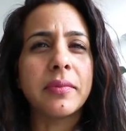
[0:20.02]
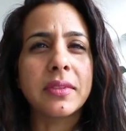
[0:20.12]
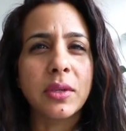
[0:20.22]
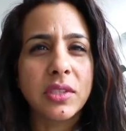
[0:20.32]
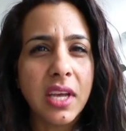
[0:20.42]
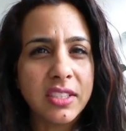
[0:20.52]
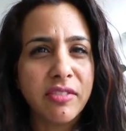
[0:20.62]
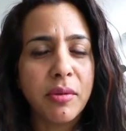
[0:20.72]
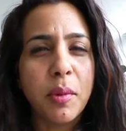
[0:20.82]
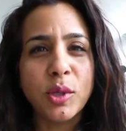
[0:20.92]
There's lots
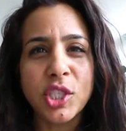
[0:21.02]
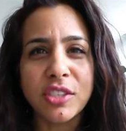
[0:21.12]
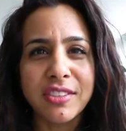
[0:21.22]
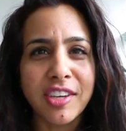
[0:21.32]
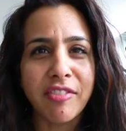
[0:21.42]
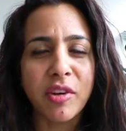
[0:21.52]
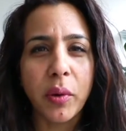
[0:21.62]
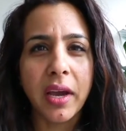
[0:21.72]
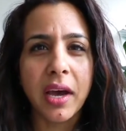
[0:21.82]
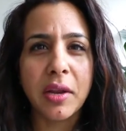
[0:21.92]
of emotional stuff
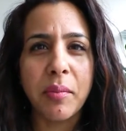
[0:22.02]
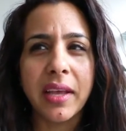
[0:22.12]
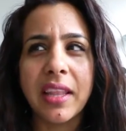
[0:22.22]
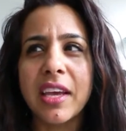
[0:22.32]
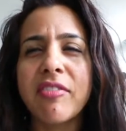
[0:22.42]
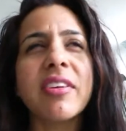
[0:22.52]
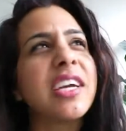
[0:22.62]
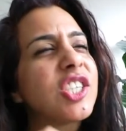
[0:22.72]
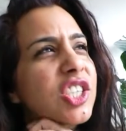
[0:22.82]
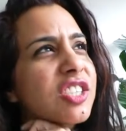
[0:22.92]
going on in my life, and
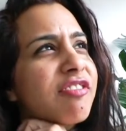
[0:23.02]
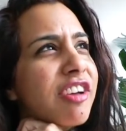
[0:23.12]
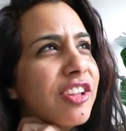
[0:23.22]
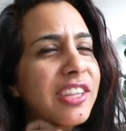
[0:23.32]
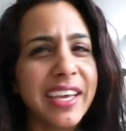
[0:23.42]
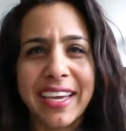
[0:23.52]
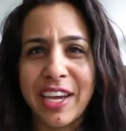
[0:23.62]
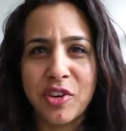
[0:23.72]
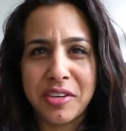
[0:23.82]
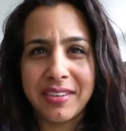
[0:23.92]
I just felt like
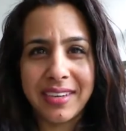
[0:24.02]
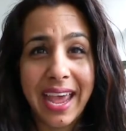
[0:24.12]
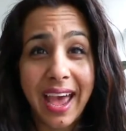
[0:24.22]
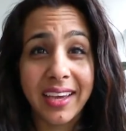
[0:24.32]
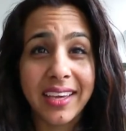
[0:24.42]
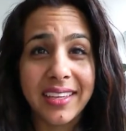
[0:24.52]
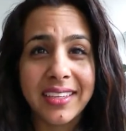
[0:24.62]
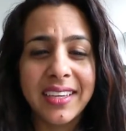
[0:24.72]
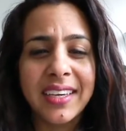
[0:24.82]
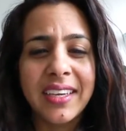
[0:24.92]
I couldn't hack it.